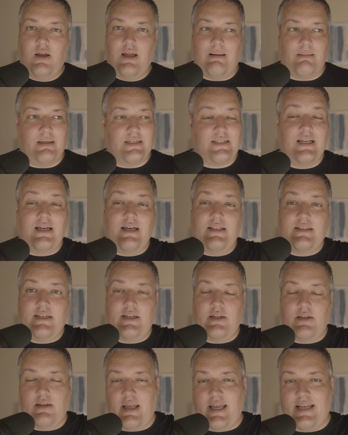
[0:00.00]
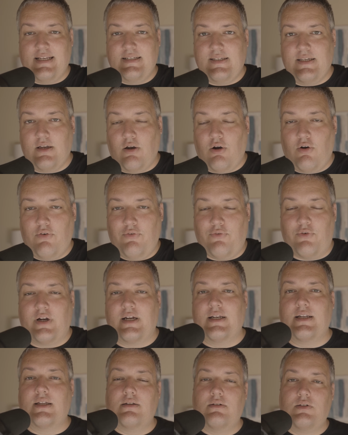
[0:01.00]
I'm going to turn the AC off, we're
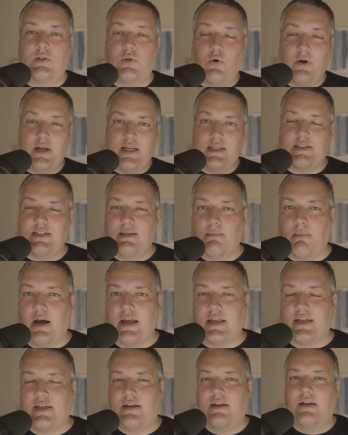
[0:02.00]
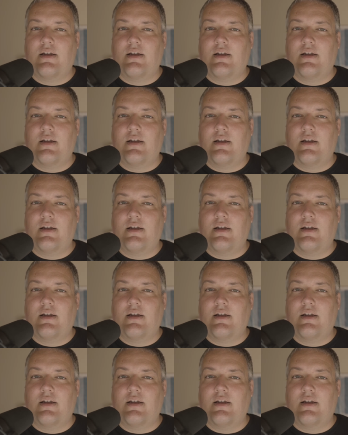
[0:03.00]
going to talk into the mic.